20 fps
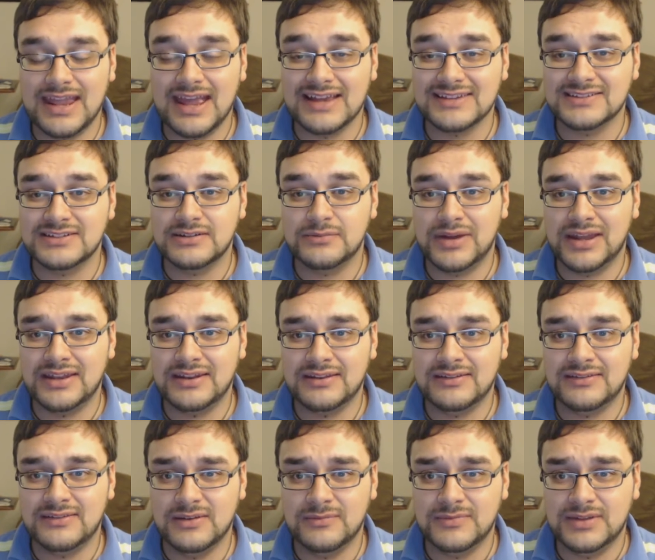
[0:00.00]
He hasn't
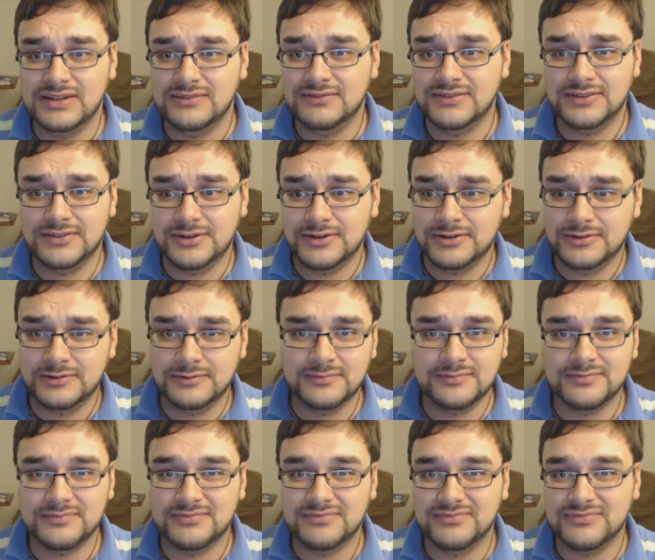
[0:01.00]
abandoned them, even though
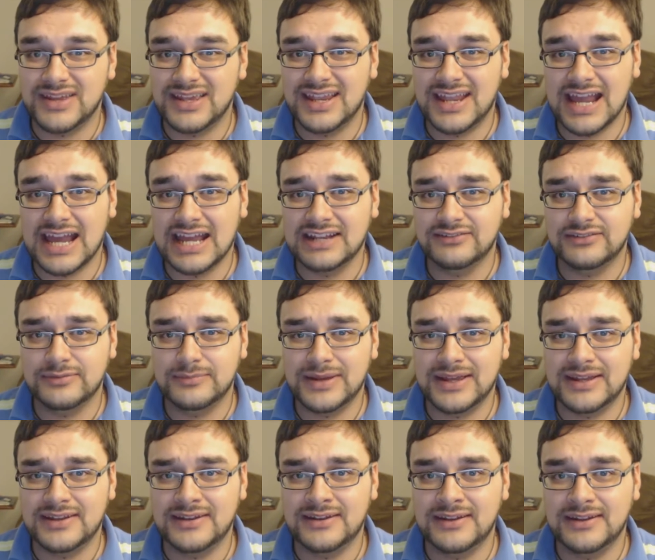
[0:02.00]
they kind of
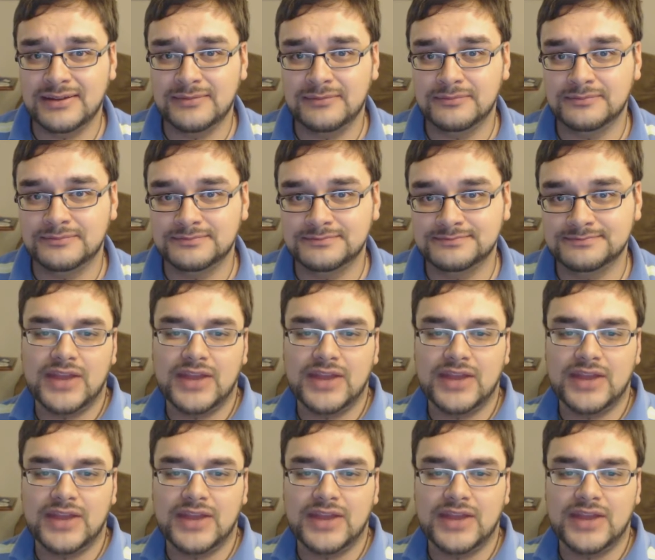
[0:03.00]
abandoned him.